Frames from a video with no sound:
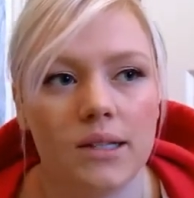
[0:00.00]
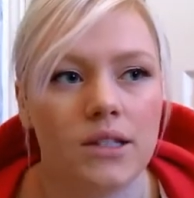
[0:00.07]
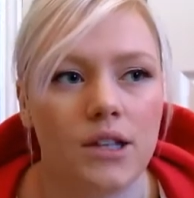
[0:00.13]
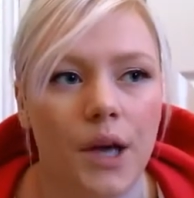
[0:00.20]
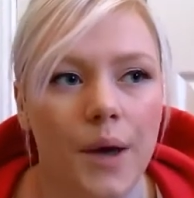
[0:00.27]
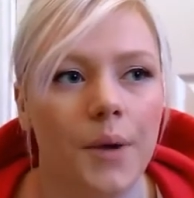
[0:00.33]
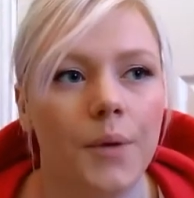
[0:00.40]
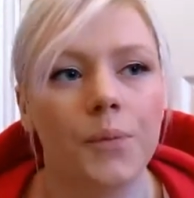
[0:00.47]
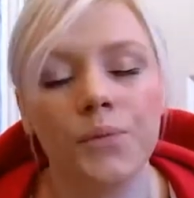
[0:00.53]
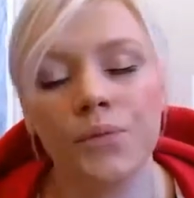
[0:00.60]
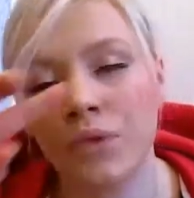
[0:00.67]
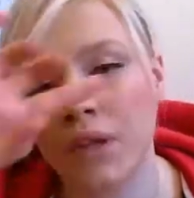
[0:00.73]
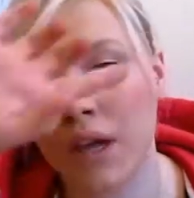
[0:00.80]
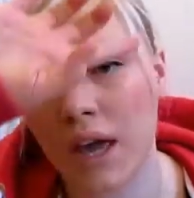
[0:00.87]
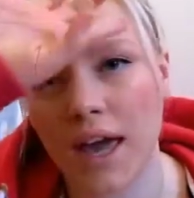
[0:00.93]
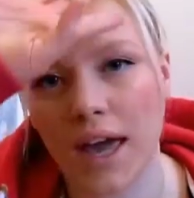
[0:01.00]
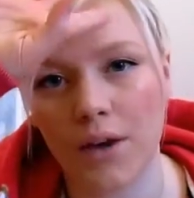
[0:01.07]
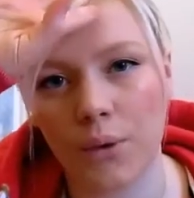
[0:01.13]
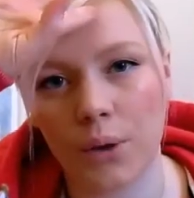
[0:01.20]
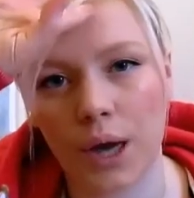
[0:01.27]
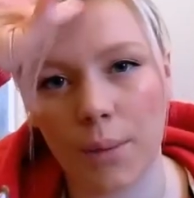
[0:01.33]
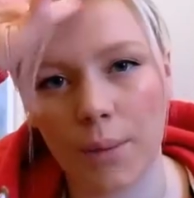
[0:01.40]
So if
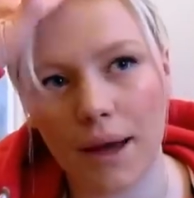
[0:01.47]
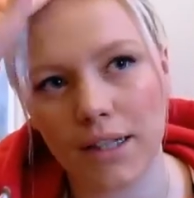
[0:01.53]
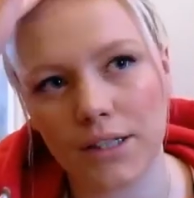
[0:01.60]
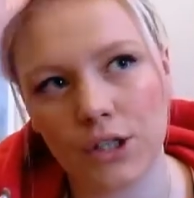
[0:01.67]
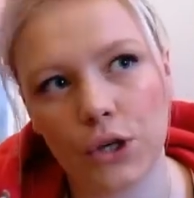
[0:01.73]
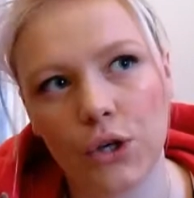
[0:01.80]
we go back to